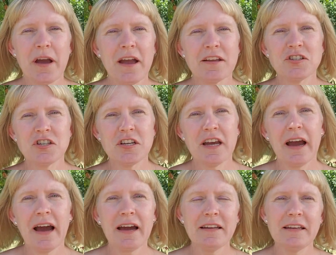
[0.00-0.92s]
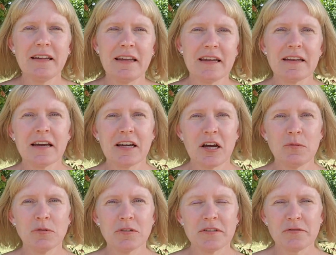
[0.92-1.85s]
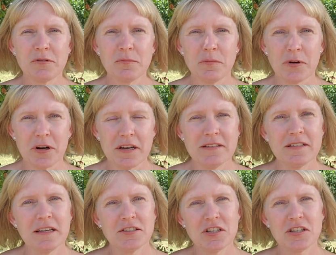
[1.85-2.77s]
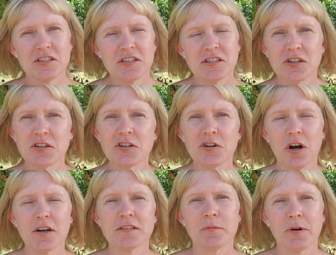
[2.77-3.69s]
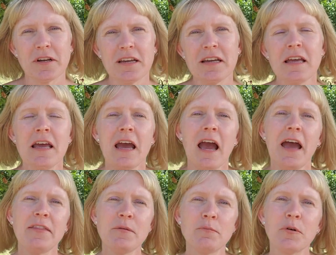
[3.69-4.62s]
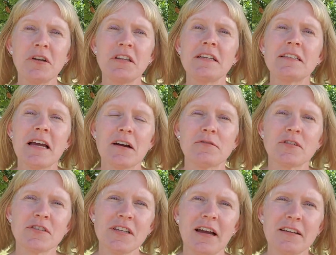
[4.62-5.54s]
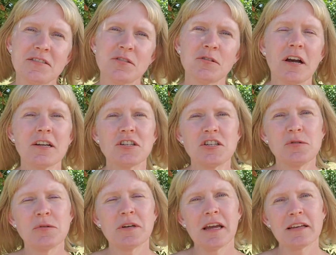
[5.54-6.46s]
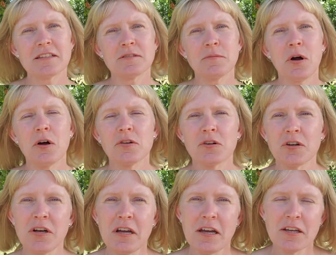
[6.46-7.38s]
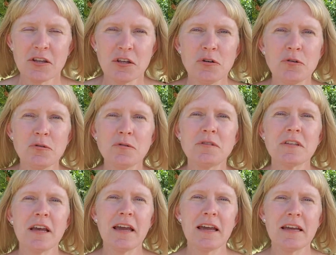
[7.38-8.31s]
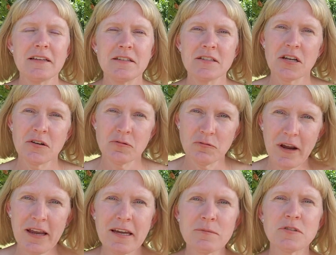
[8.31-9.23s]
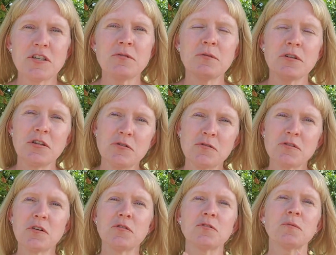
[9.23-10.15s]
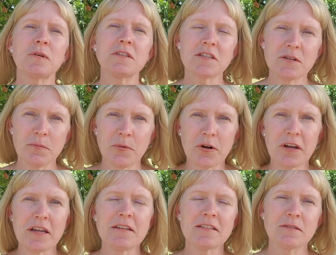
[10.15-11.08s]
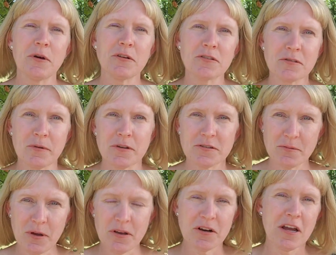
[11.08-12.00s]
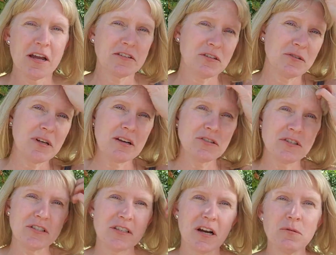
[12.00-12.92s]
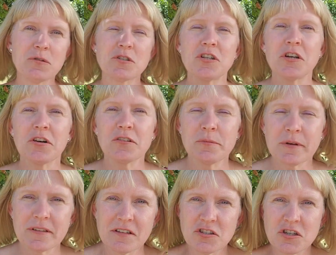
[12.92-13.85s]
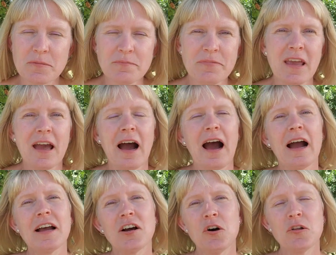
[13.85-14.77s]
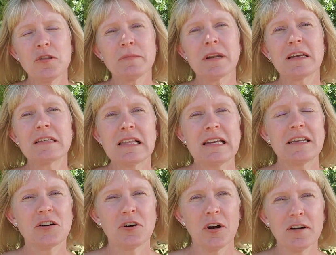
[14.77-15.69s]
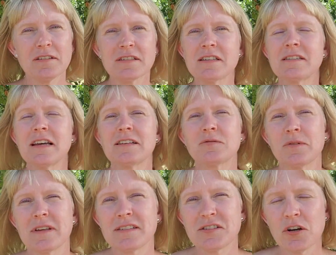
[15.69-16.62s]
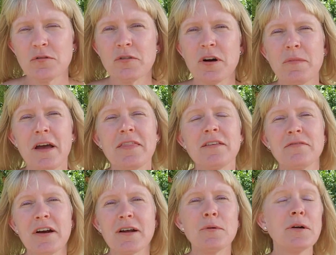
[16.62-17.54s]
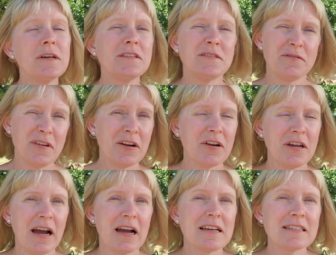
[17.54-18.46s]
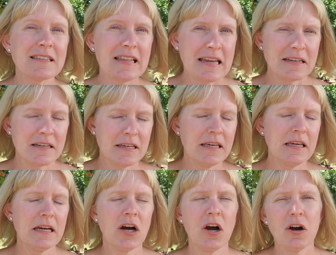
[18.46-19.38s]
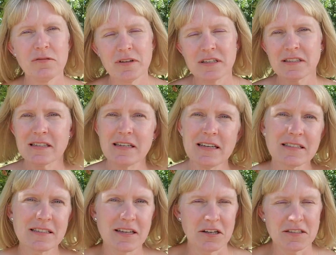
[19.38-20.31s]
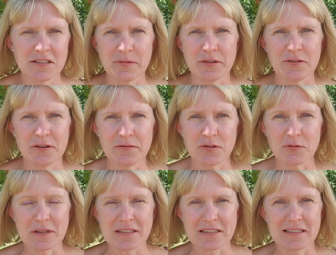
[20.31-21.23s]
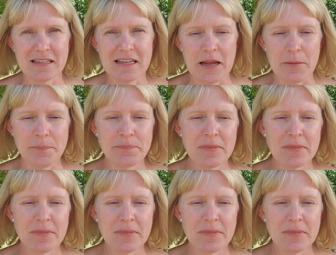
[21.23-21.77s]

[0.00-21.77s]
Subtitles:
And she added in a couple different breeds, and she just started crossbreeding and then breeding down for size. So as she would get smaller ewes and rams, she would use those ones to breed smaller and smaller and smaller. So now she's got what she calls pixie sheep. I call them an Icelandic cross because that's where they start from. And the fiber is very Icelandic-y. Obviously, it's got some other influences in it.